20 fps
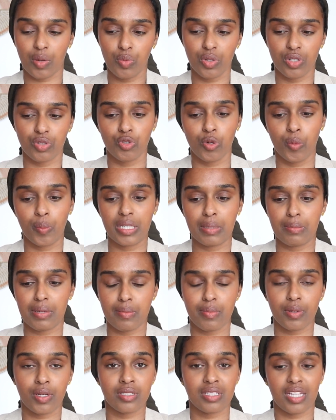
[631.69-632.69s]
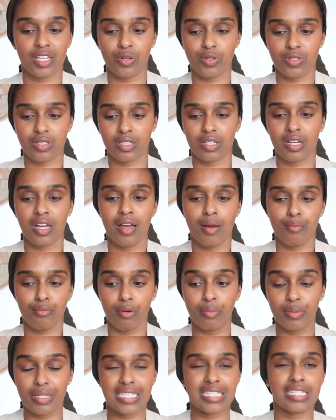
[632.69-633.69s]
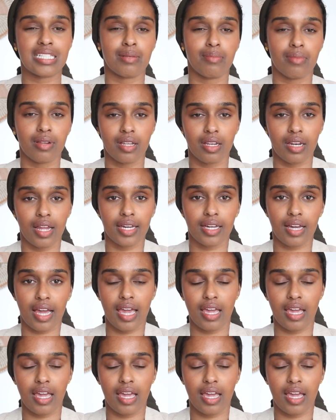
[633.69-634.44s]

would normally be because they're using probably similar like